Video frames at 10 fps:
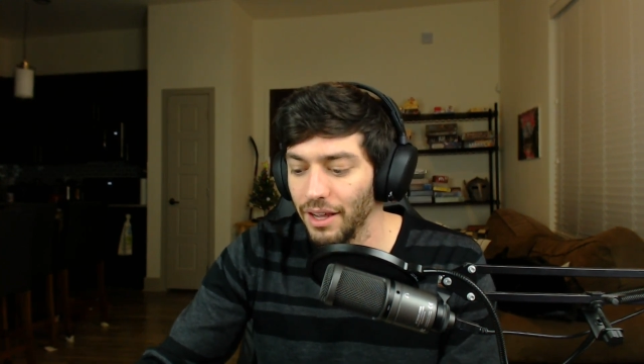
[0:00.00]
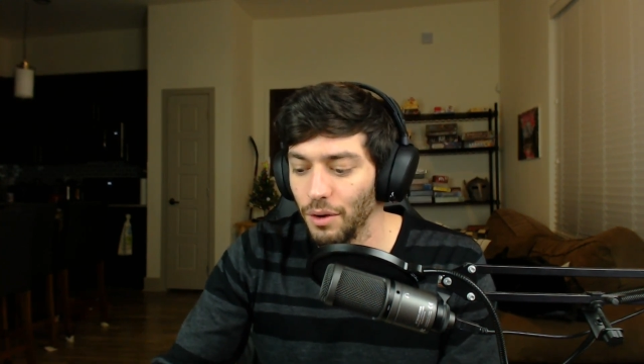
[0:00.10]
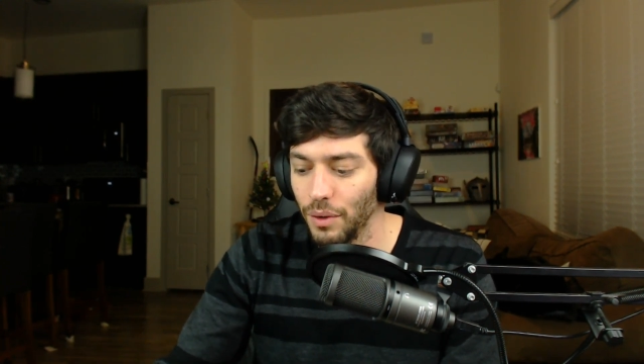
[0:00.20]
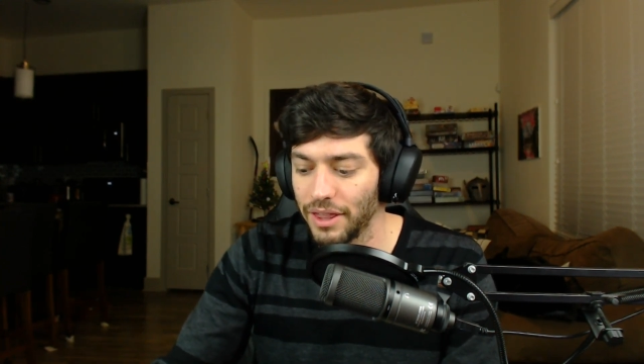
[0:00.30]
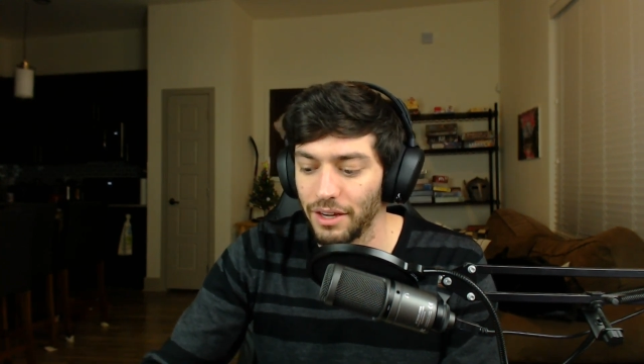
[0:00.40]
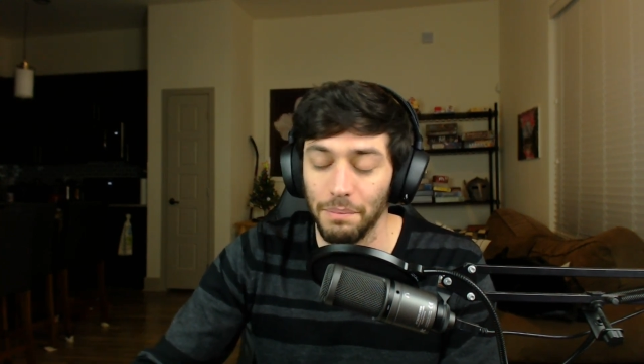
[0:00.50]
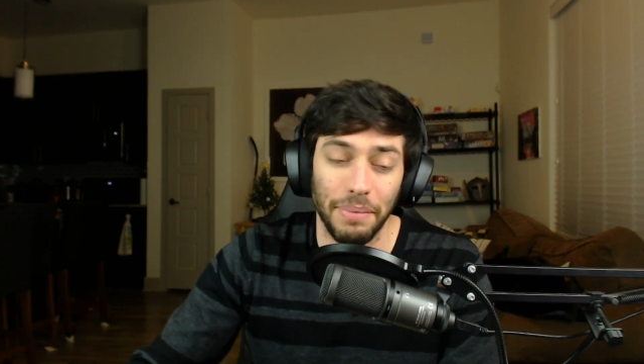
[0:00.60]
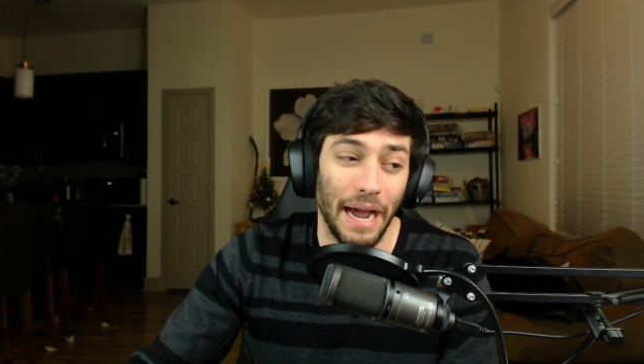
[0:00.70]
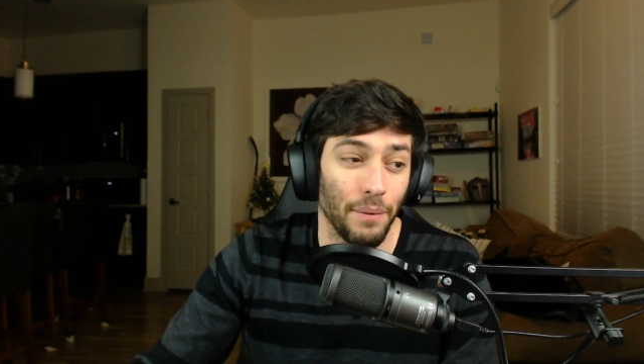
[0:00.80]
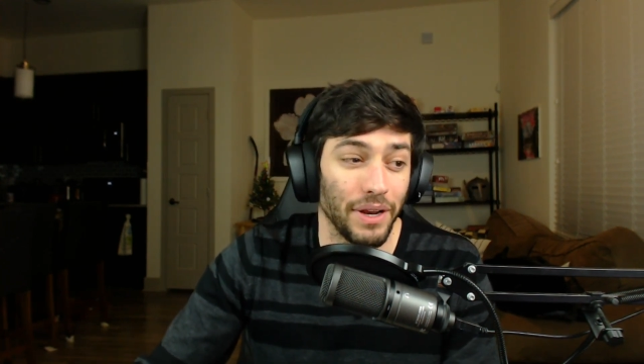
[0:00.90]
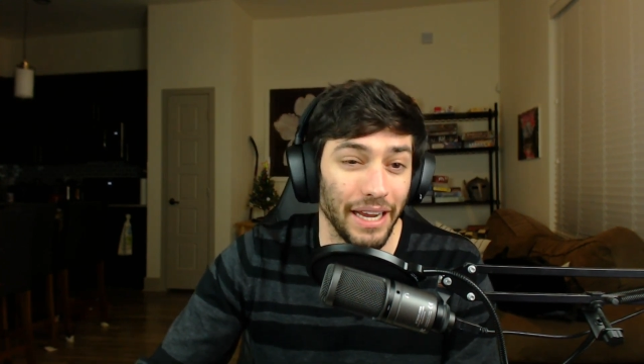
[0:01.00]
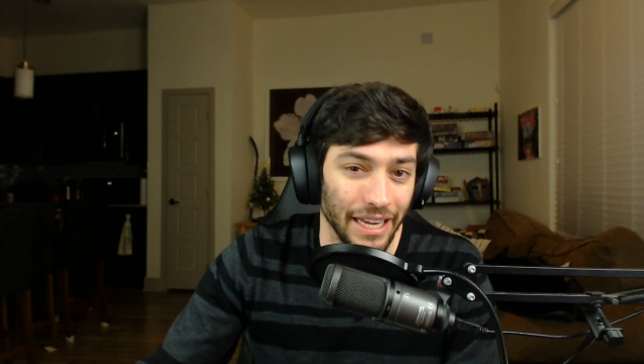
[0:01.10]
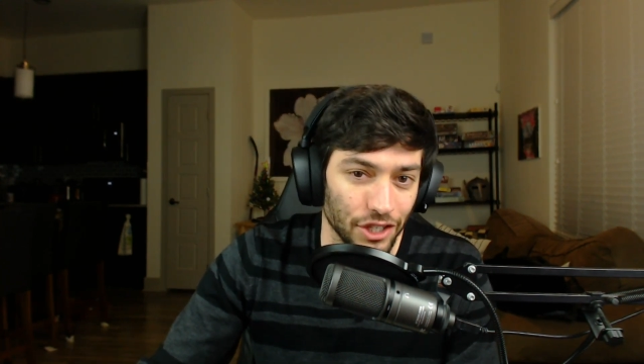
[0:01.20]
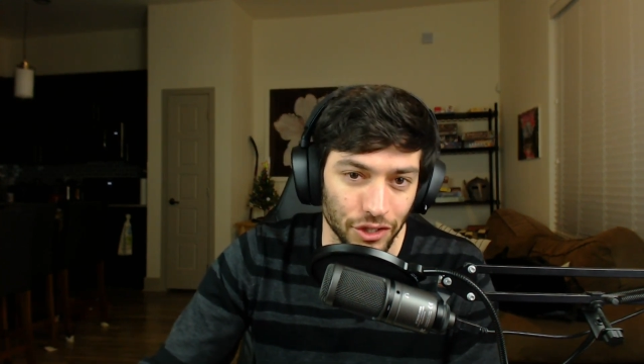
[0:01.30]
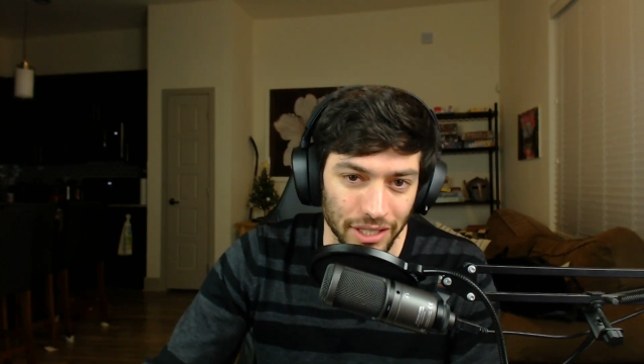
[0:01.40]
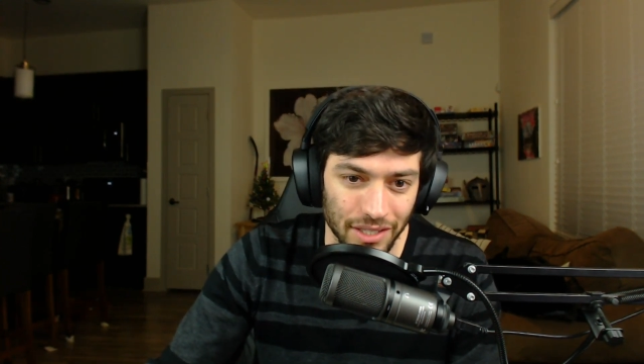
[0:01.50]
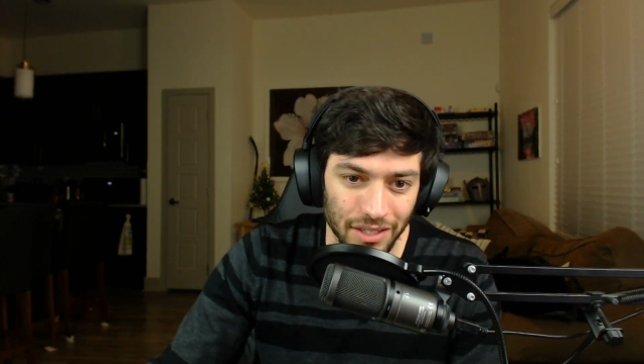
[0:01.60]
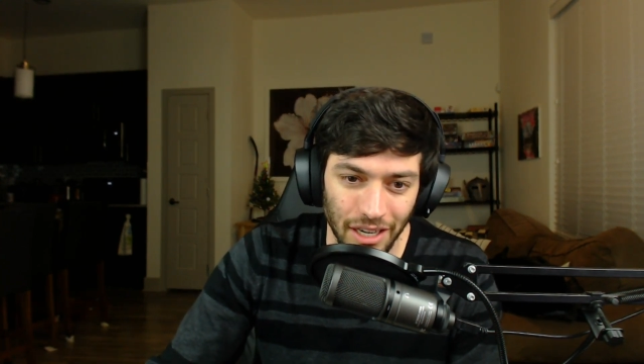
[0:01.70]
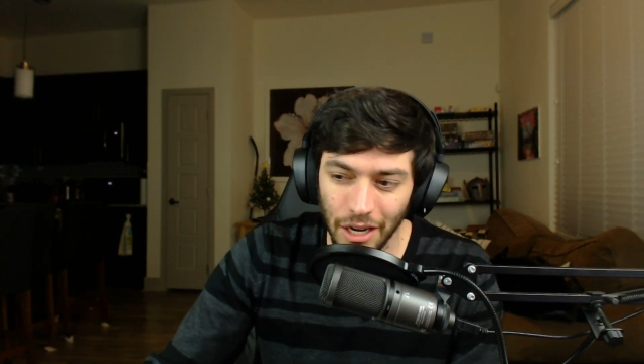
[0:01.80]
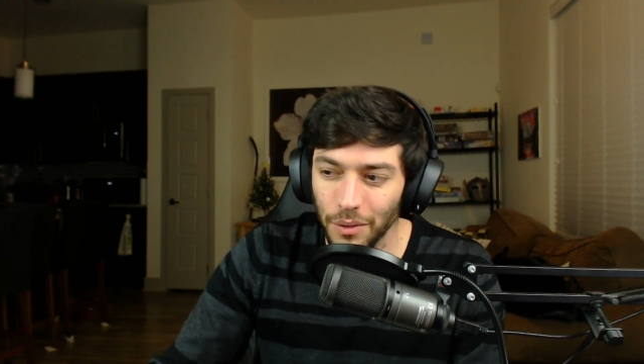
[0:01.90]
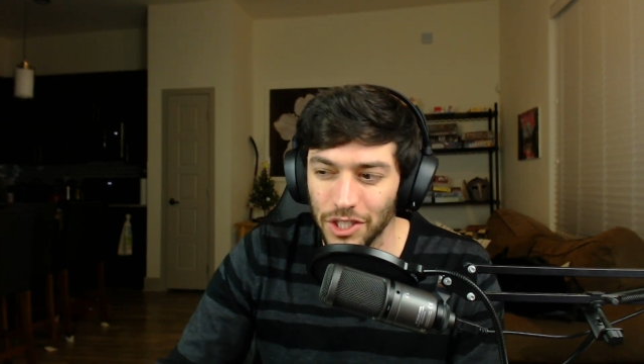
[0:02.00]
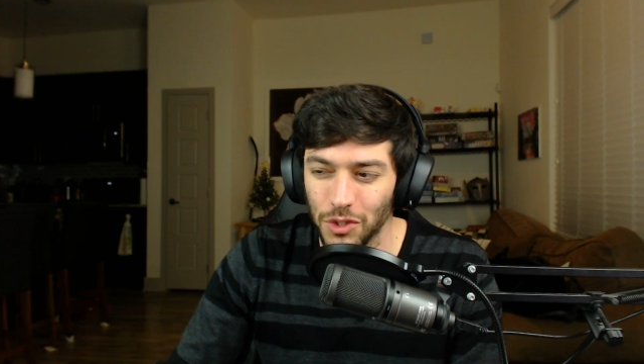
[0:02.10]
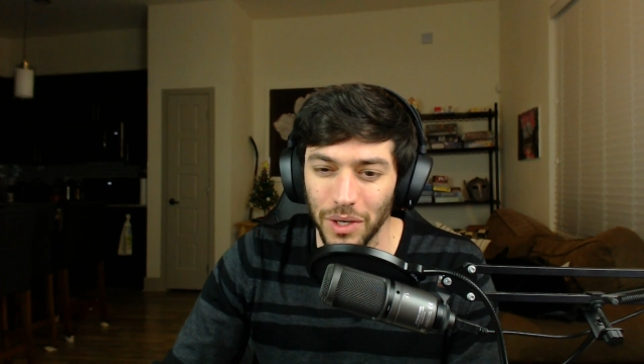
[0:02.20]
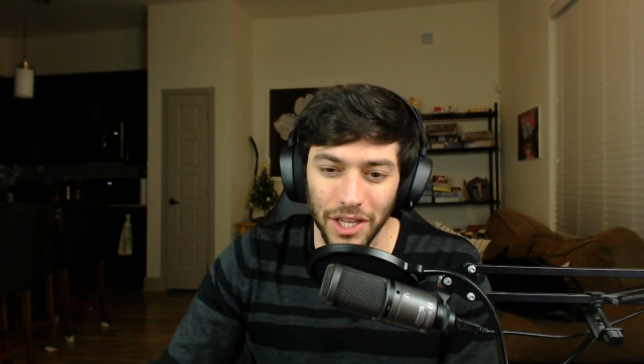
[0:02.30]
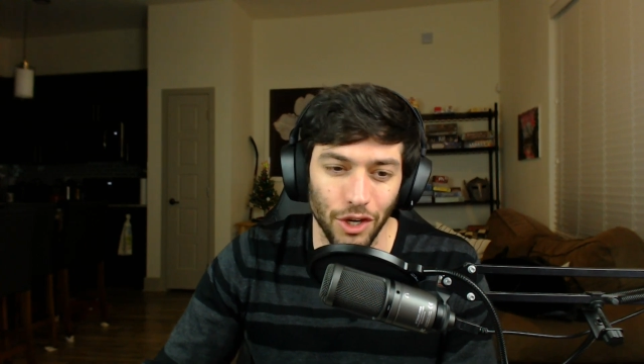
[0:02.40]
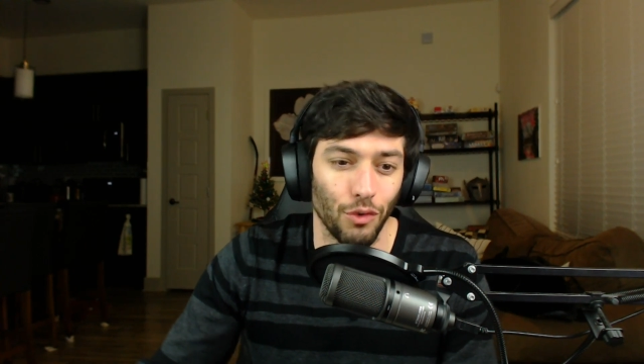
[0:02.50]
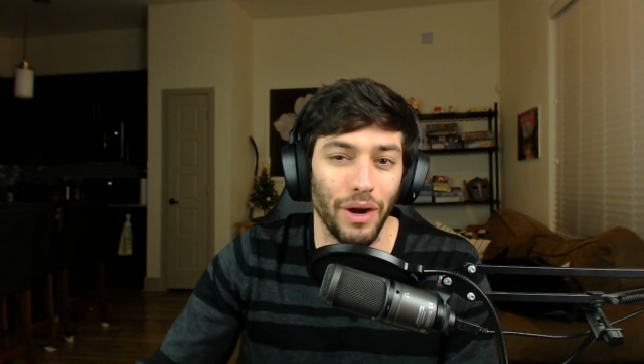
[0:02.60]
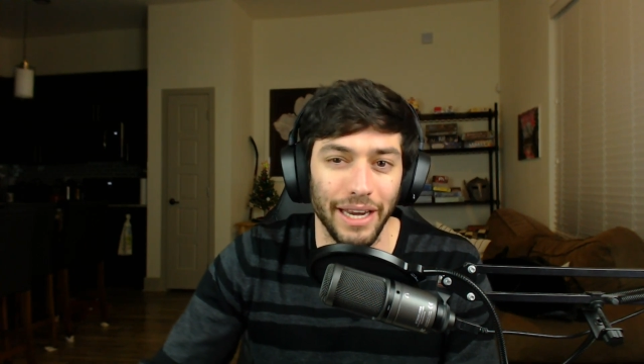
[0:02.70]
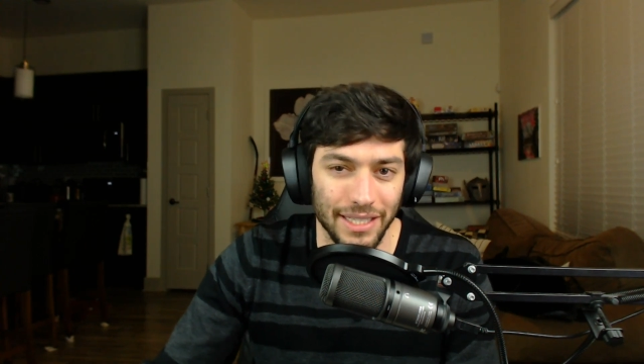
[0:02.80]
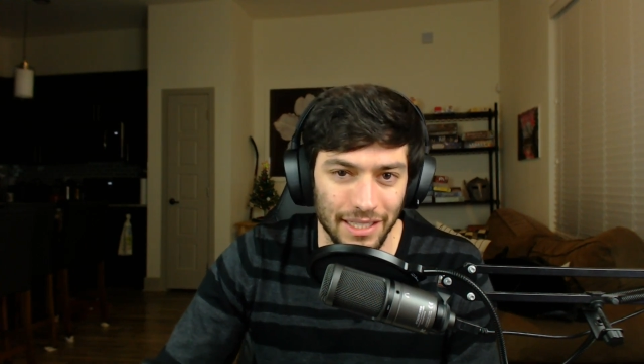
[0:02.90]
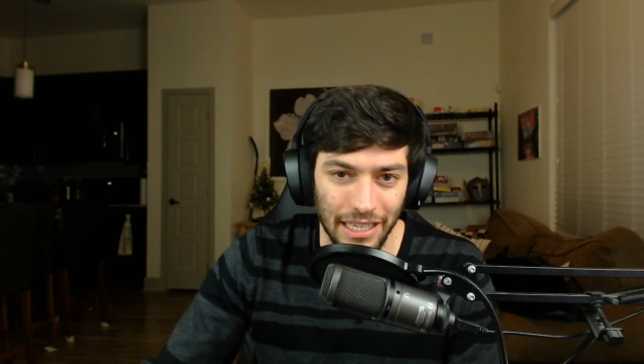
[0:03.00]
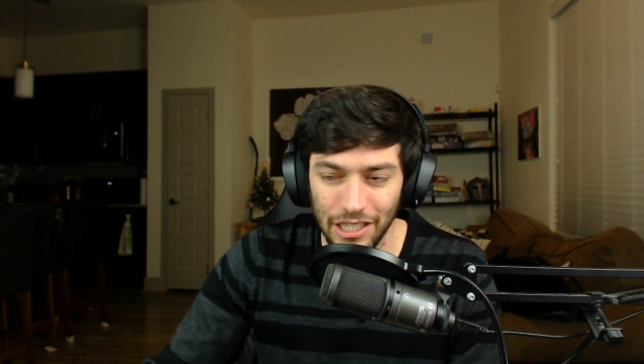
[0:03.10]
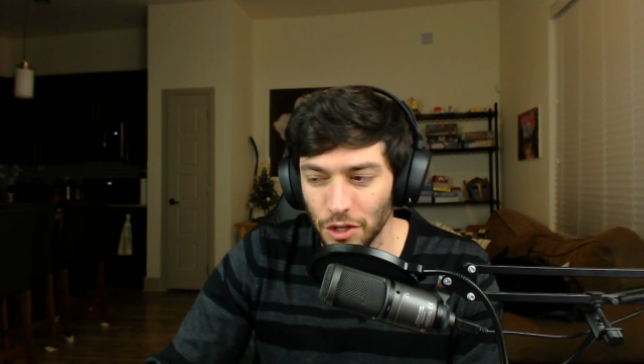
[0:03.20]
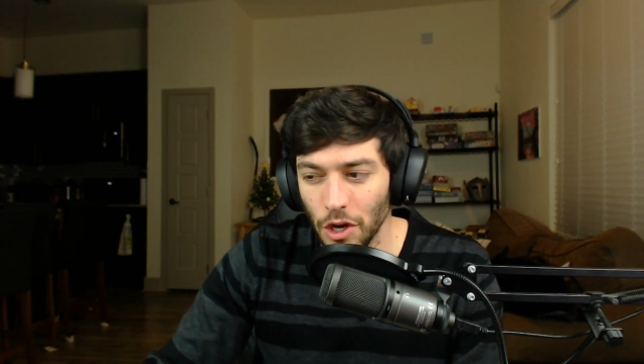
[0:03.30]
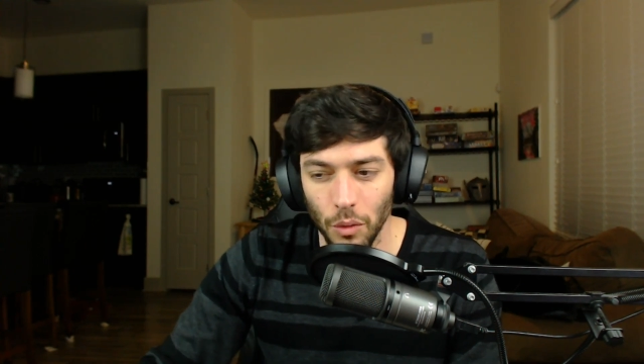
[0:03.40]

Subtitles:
with compounding interest, which is one of the greatest things.